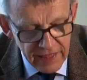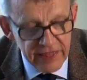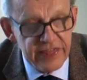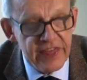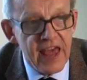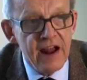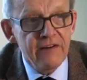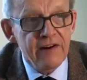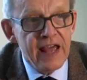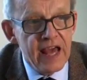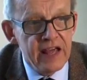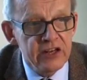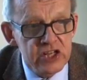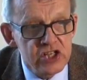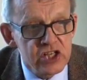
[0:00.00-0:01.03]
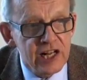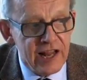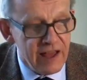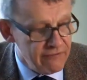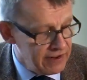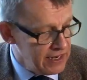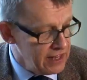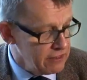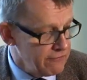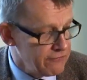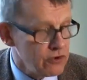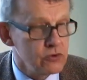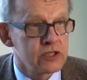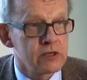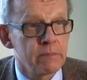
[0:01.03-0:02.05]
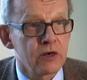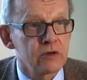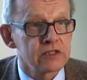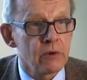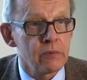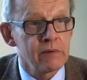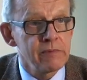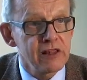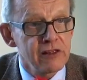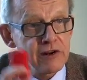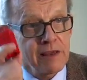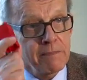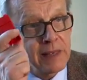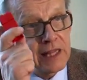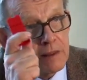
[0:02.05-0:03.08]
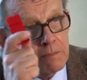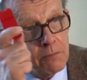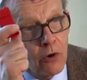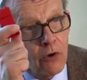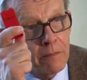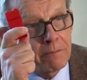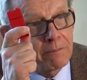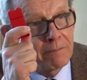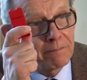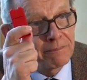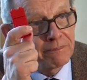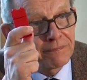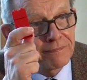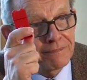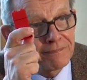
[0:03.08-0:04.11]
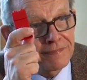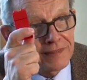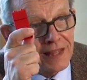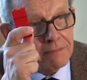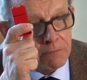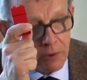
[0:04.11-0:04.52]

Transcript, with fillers: their energy level in the future because there will be 3 billion more. Then